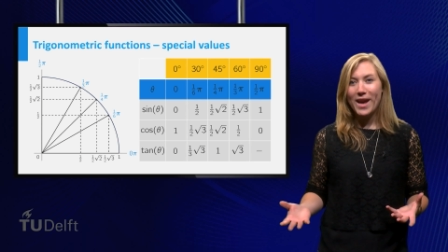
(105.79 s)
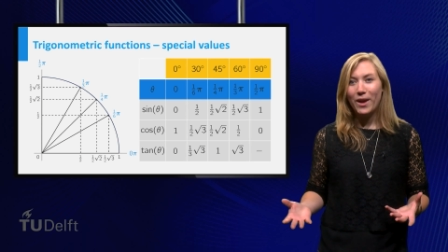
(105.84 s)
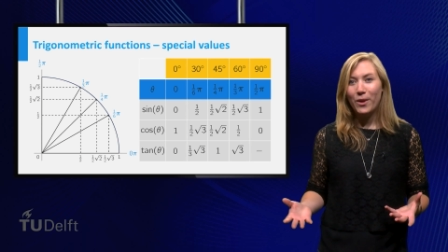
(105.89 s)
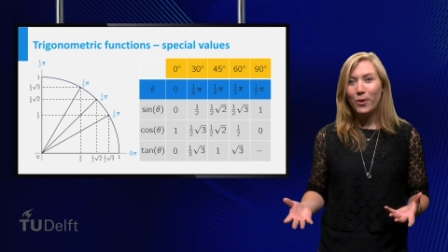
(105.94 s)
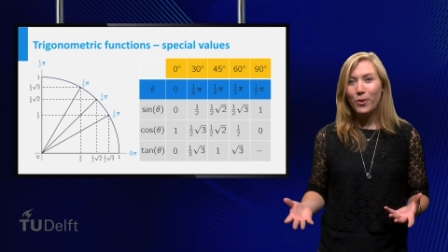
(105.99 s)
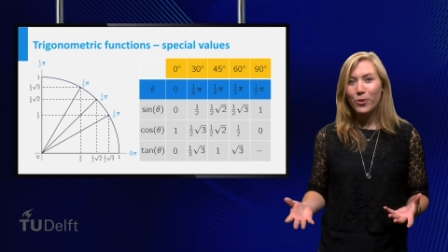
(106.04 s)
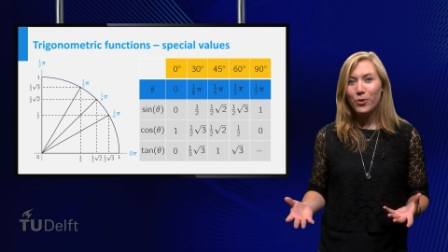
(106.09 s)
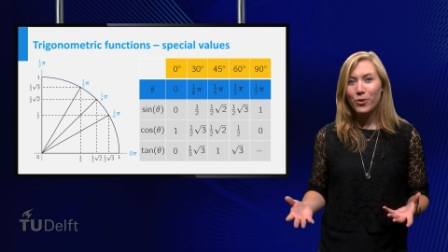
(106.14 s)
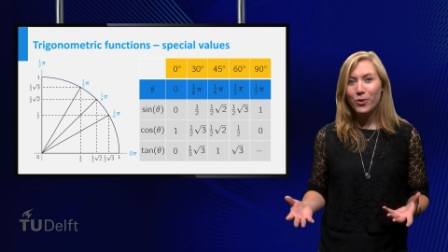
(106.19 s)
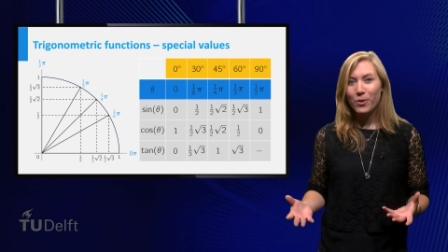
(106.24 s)

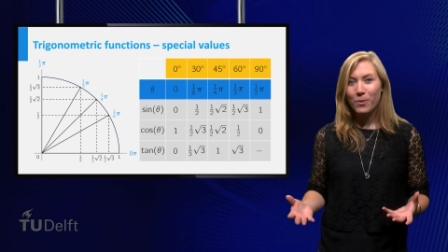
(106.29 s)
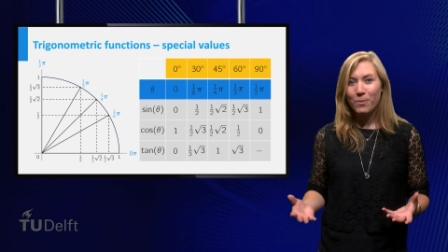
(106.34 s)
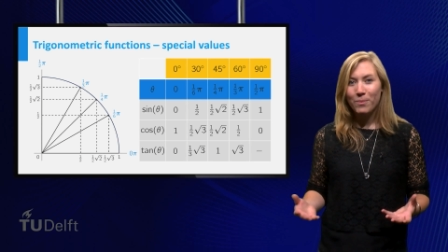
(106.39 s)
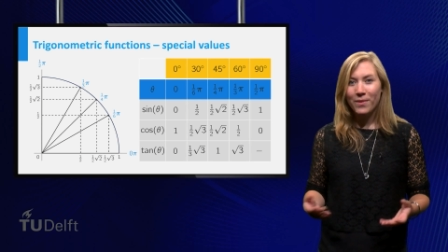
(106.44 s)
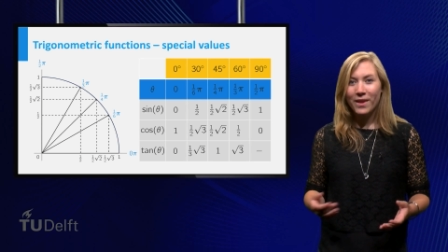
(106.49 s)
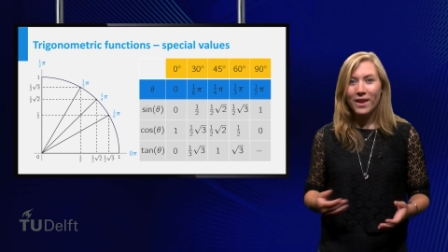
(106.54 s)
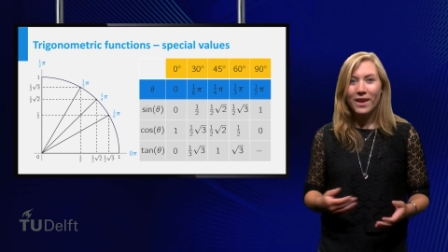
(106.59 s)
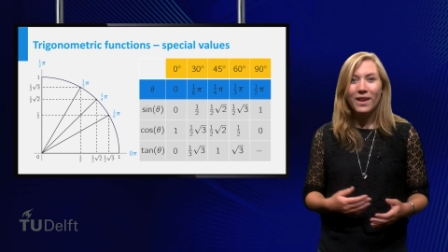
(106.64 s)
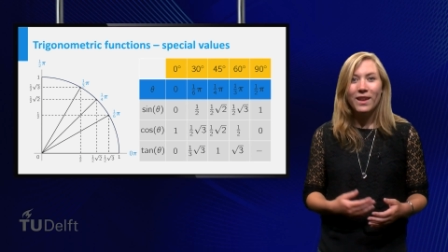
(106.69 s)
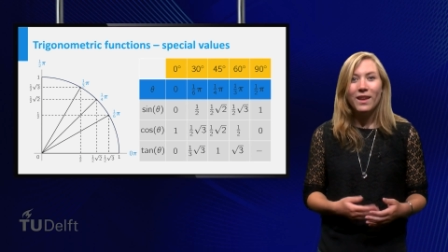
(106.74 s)
angles.
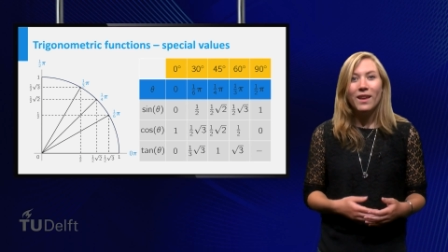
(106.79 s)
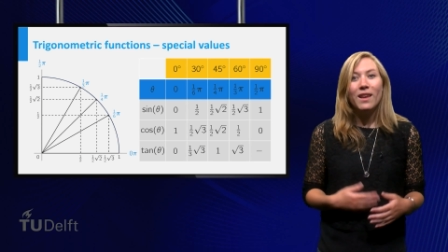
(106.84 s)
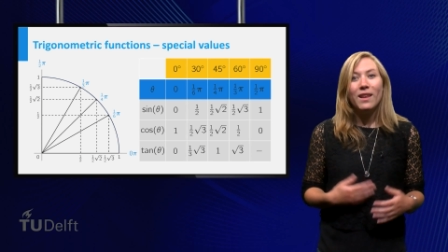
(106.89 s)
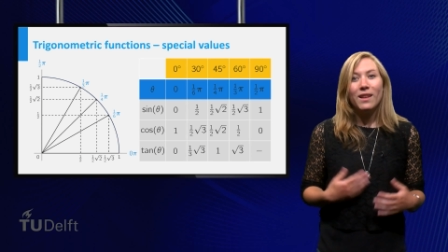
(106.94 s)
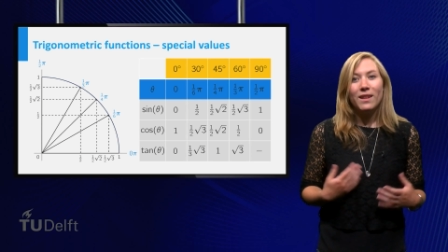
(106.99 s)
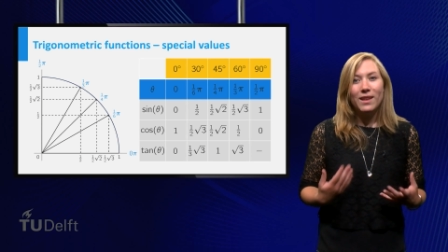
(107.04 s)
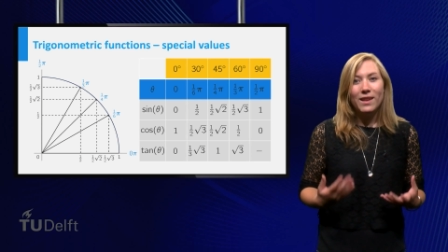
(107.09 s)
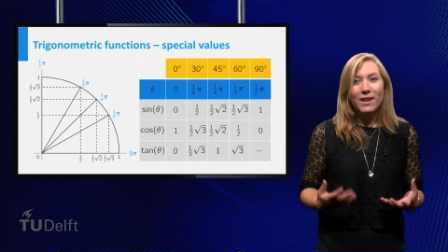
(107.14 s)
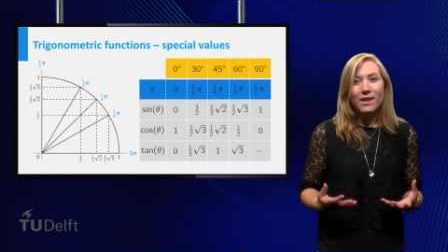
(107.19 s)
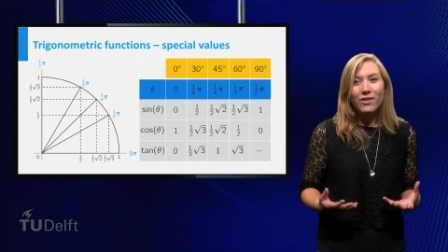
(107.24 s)

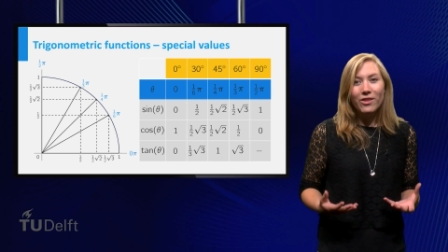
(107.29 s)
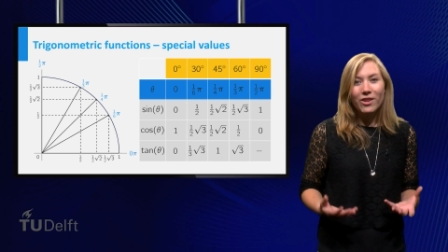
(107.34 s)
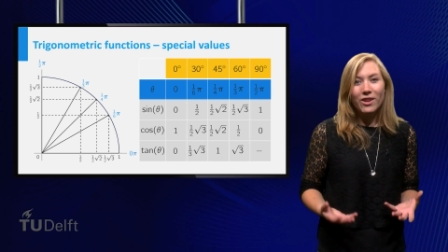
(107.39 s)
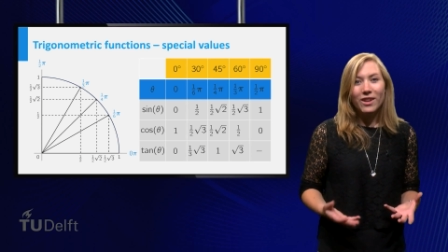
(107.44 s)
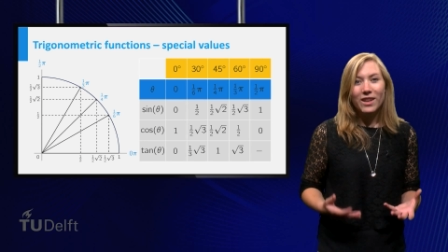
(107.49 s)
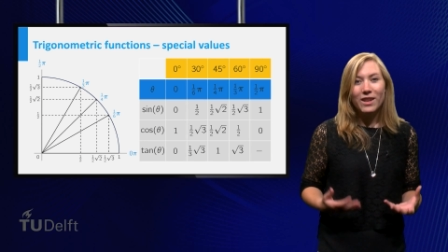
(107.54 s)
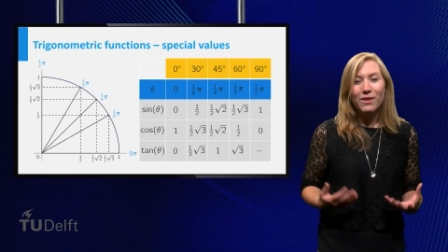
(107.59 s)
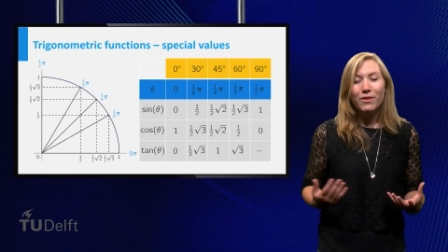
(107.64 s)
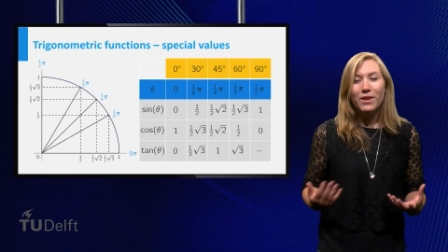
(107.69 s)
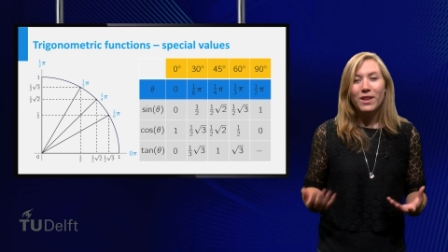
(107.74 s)
These
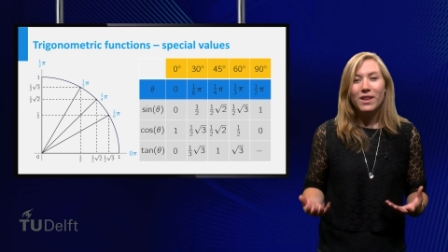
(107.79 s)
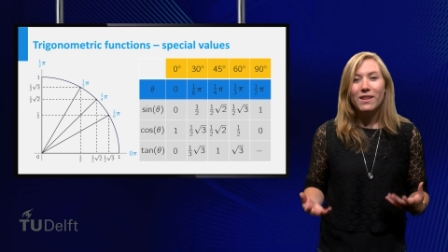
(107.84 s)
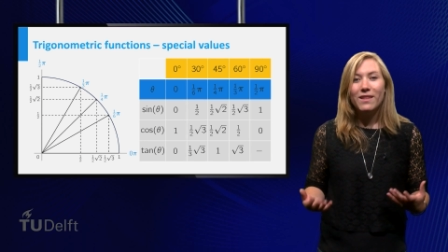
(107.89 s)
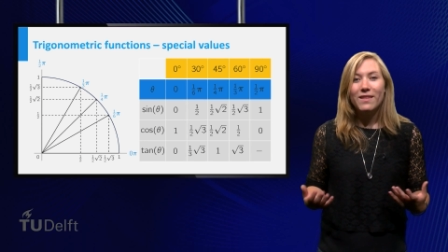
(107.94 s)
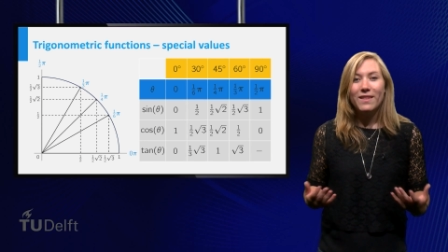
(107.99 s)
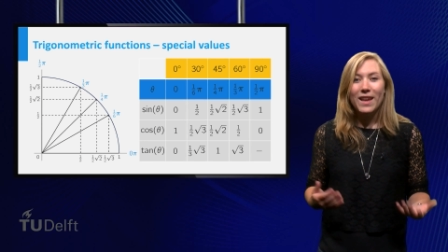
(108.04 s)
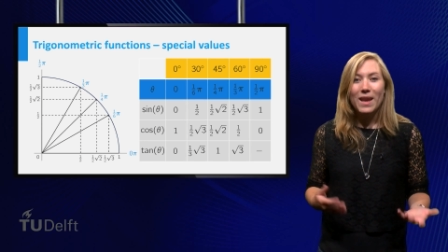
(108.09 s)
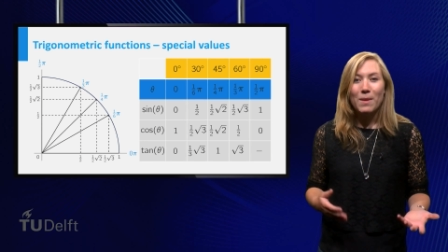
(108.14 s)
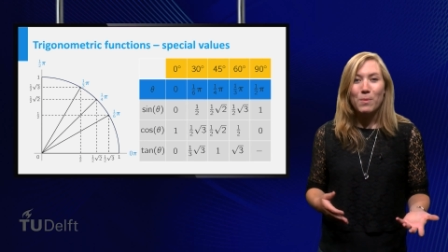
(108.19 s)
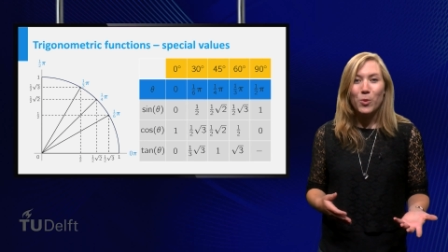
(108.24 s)
are given in the
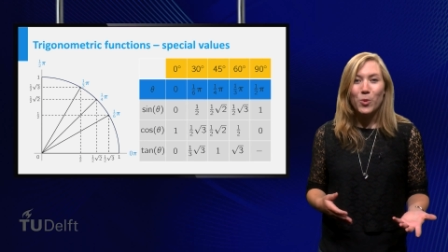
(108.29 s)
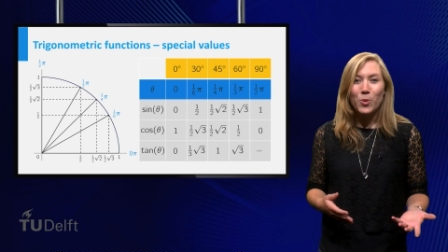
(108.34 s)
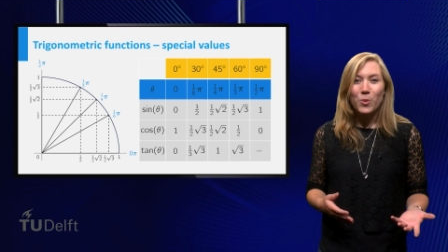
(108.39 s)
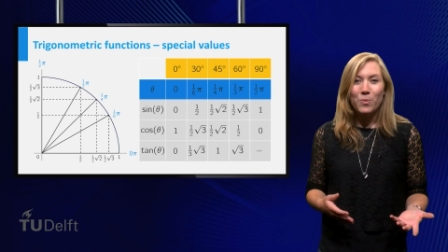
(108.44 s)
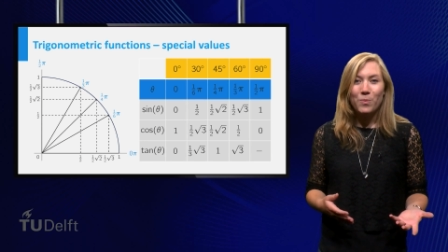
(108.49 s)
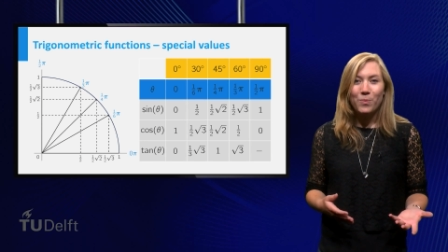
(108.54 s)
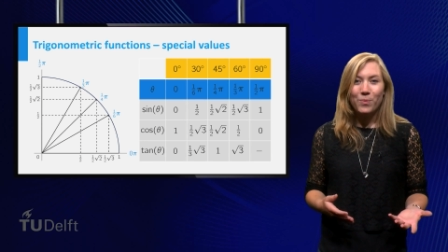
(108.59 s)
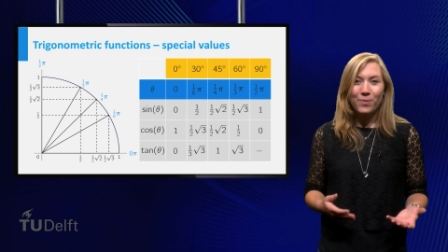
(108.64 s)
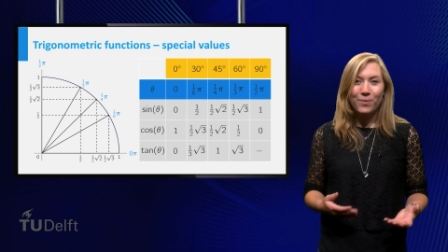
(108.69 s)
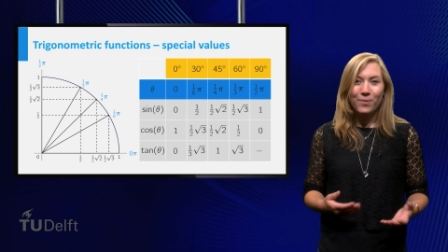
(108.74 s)
table.